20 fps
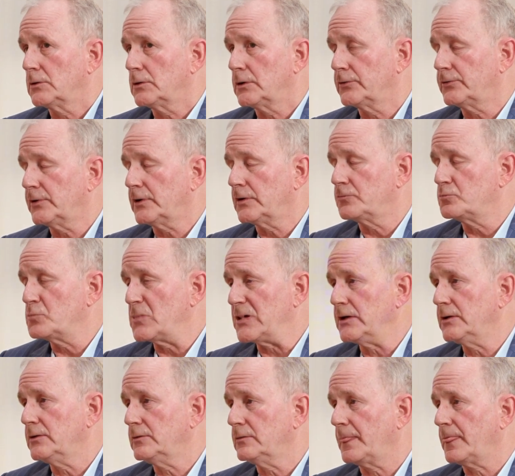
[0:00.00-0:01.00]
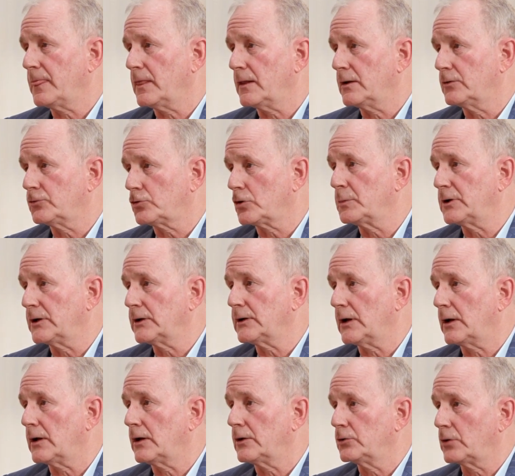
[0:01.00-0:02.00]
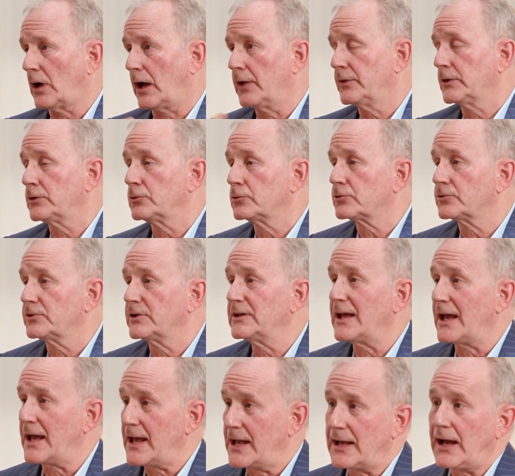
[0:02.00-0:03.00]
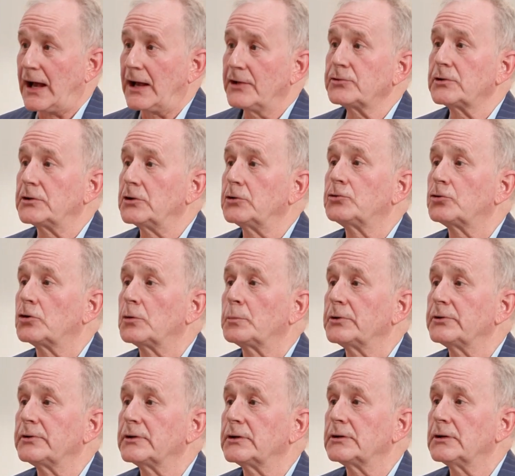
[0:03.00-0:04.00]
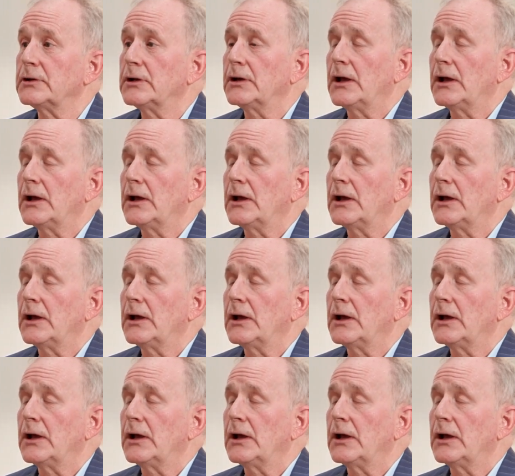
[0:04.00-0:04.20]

instead of me interpreting, I think you see AI is going to interpret it.